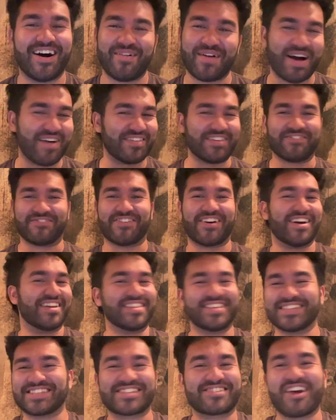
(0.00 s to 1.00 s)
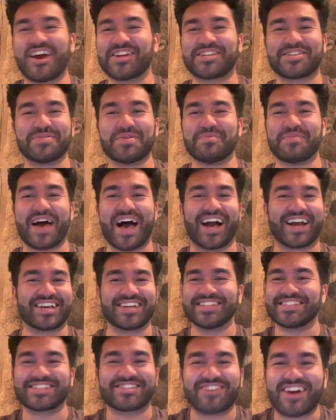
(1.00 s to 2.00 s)
I'm having fun. This is great to be back.
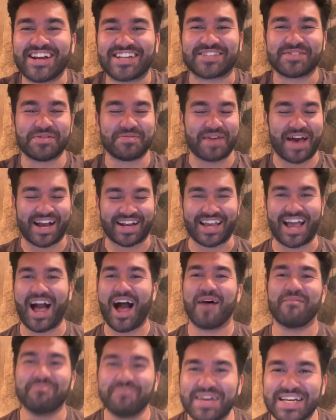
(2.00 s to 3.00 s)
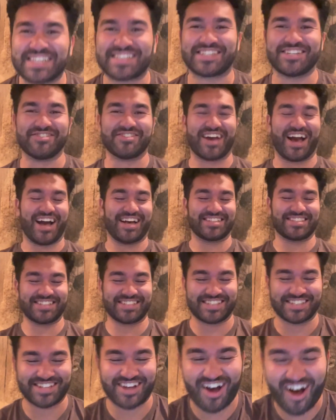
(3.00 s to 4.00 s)
It's great to be back. I miss you guys. This
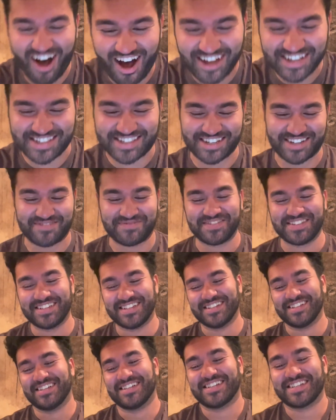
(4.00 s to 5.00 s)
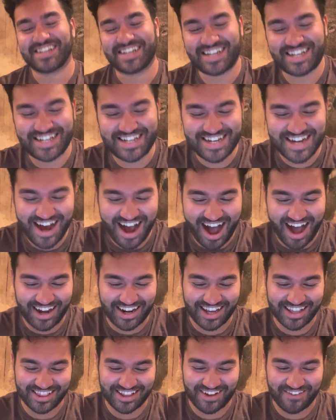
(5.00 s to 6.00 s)
is awesome. God, I
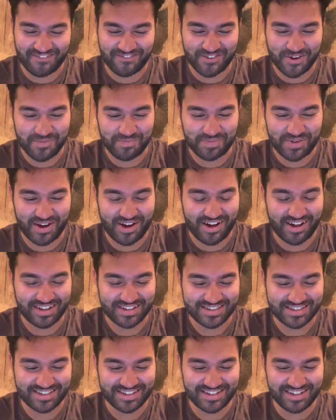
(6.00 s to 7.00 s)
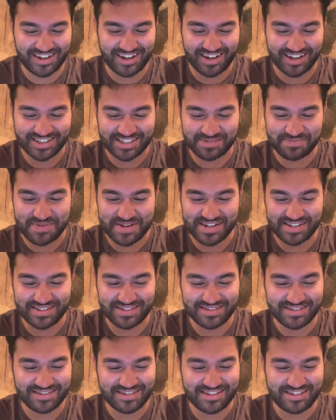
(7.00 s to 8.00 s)
love football. Oh, it's been
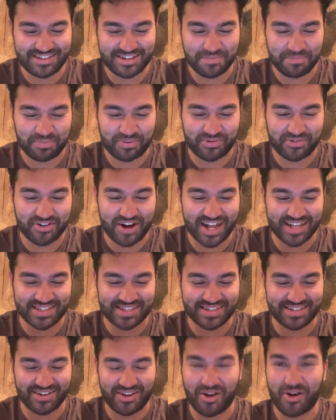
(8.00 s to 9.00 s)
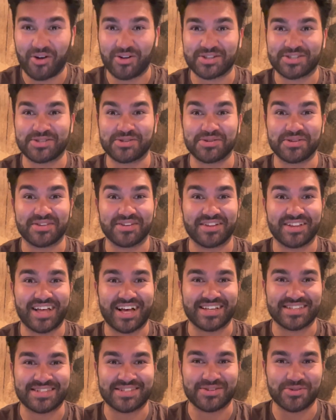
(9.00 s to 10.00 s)
depressed the
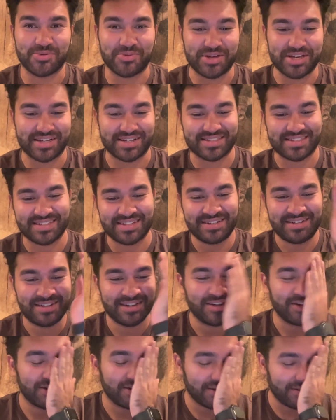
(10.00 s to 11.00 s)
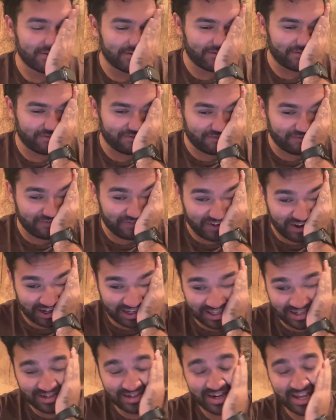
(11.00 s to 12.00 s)
last 2 weeks. Fuck
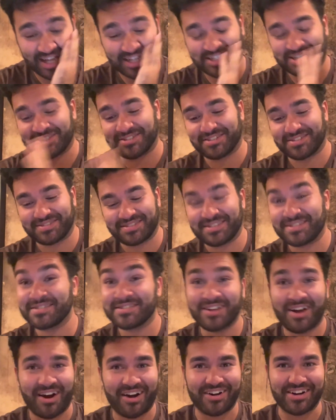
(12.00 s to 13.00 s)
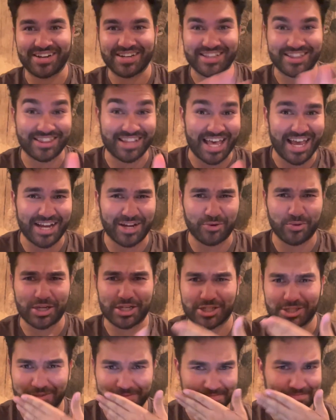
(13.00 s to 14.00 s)
international. Sorry.
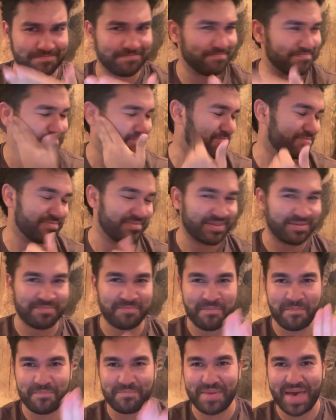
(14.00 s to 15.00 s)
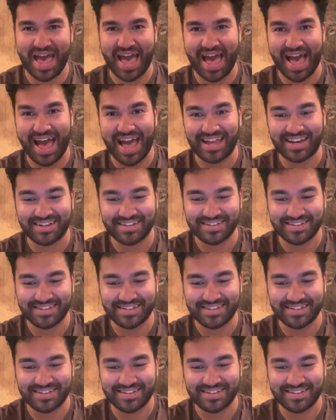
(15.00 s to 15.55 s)
Language. Bad.